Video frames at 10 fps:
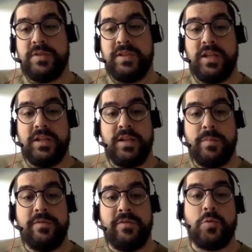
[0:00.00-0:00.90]
a little
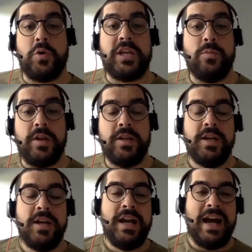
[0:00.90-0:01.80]
bit of a quirky one.
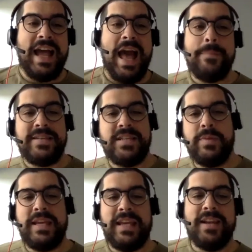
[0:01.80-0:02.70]
I happened to
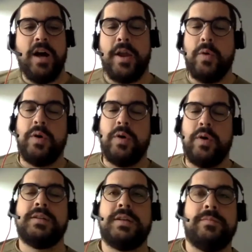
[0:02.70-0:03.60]
be in Ottawa.
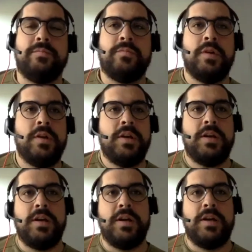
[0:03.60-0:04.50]

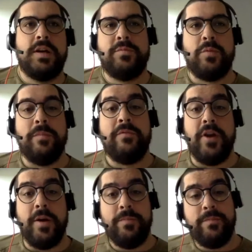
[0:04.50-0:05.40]
That's where I'm
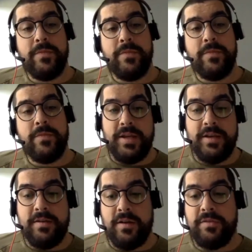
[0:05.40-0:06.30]
from,
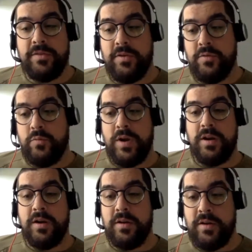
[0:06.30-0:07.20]
and also
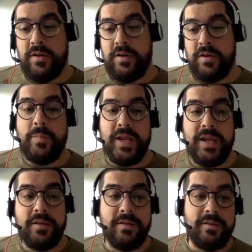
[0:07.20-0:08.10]
where a
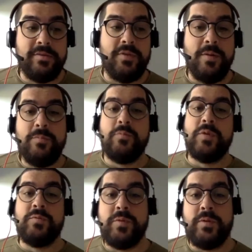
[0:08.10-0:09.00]
company is from,
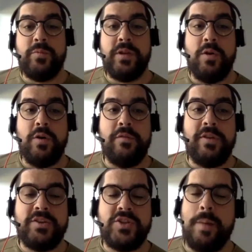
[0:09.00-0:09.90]
which we know of
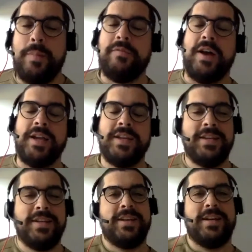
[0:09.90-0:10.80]
as Shopify.
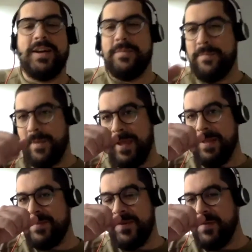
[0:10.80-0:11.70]

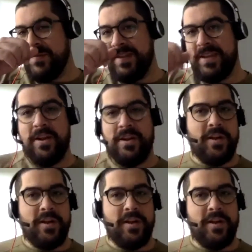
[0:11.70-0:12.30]
And so, I